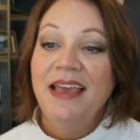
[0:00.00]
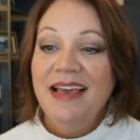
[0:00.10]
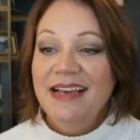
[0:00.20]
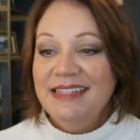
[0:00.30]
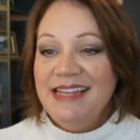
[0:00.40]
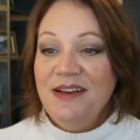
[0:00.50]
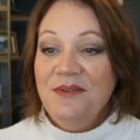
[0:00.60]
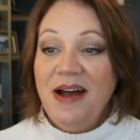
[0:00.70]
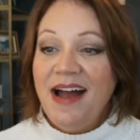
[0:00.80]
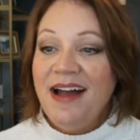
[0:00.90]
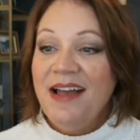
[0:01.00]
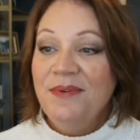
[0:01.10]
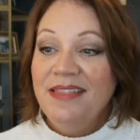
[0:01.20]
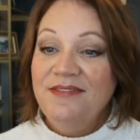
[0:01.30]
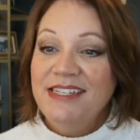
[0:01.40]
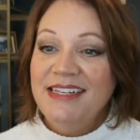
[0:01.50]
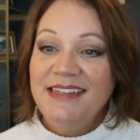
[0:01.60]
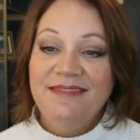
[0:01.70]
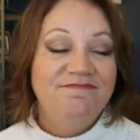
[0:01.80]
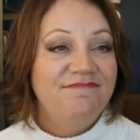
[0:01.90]
So I would love
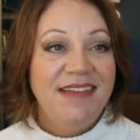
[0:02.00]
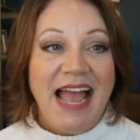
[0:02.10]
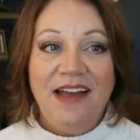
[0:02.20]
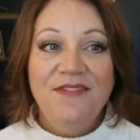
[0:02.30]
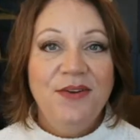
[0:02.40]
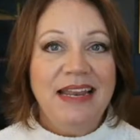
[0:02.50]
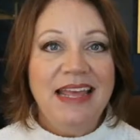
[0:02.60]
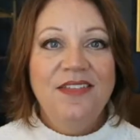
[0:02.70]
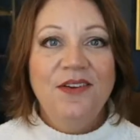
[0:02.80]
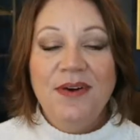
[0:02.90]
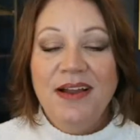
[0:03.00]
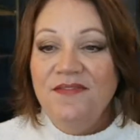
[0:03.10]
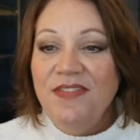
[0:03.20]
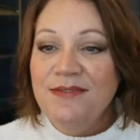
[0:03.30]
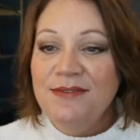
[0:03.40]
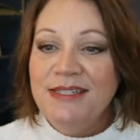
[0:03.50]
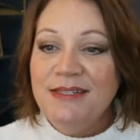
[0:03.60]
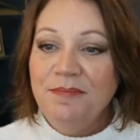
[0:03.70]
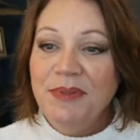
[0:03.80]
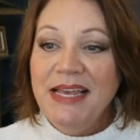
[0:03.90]
to have you at either one of those
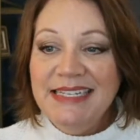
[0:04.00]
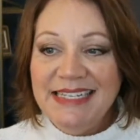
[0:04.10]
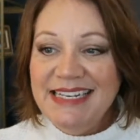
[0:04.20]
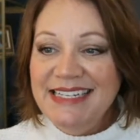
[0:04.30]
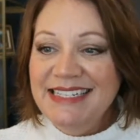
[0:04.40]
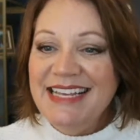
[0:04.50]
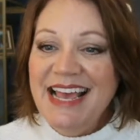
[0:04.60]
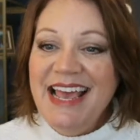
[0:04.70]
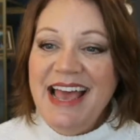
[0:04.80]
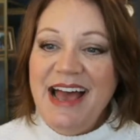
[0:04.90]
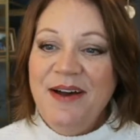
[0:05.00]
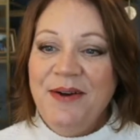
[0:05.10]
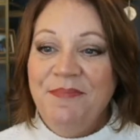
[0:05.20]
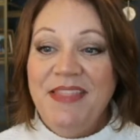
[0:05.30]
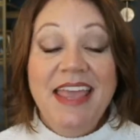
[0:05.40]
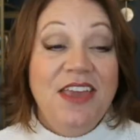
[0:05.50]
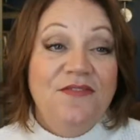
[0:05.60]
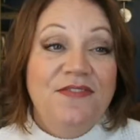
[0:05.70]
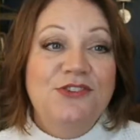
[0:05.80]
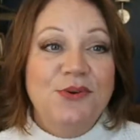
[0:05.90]
places. Thank you
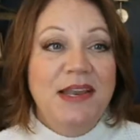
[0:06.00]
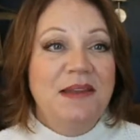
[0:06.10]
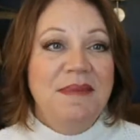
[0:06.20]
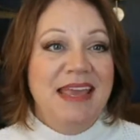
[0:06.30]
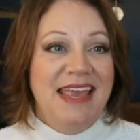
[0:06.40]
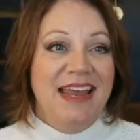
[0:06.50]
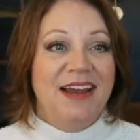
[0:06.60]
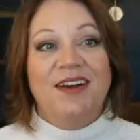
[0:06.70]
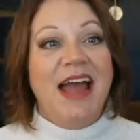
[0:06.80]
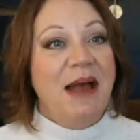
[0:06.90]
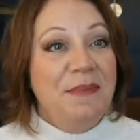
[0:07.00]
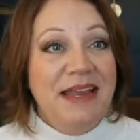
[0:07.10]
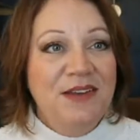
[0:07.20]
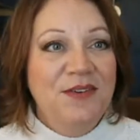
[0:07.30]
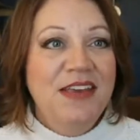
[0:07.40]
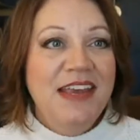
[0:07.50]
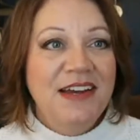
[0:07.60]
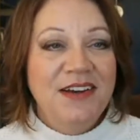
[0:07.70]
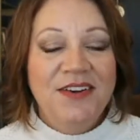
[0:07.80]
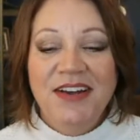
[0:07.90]
for joining me here. Happy New
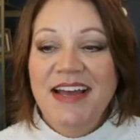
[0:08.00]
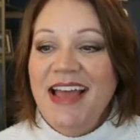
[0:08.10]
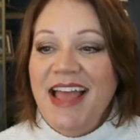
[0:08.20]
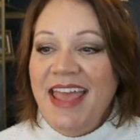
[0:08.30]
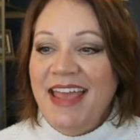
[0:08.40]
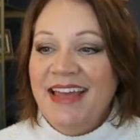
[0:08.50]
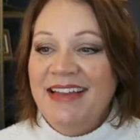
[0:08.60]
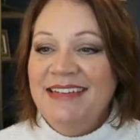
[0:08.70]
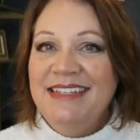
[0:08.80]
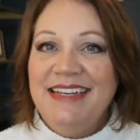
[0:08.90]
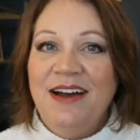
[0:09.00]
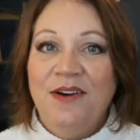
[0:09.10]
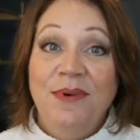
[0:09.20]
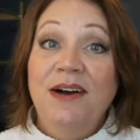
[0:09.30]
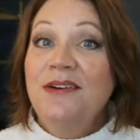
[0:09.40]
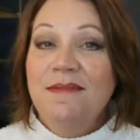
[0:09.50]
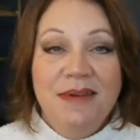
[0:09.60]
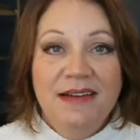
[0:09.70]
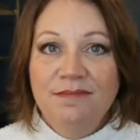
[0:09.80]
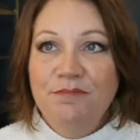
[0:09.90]
Year, and welcome
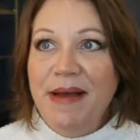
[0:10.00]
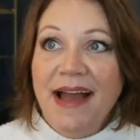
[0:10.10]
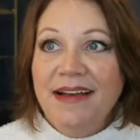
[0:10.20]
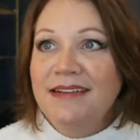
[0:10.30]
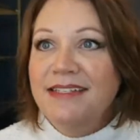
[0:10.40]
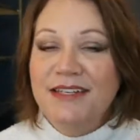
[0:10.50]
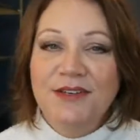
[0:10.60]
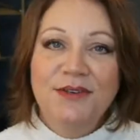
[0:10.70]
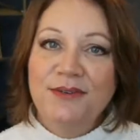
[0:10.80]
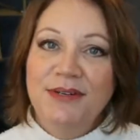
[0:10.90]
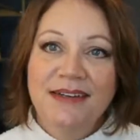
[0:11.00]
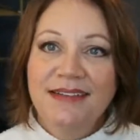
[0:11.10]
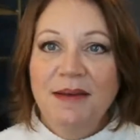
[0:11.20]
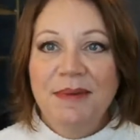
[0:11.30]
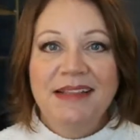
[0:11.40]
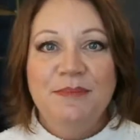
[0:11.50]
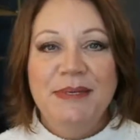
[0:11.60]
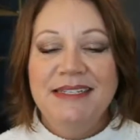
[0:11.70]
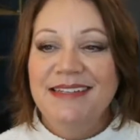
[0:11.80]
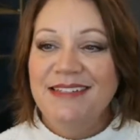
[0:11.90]
back to Limitless
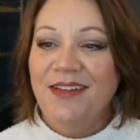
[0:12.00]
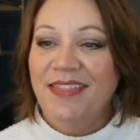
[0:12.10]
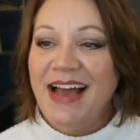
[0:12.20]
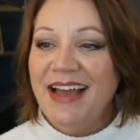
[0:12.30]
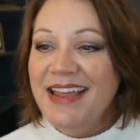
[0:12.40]
Business Online.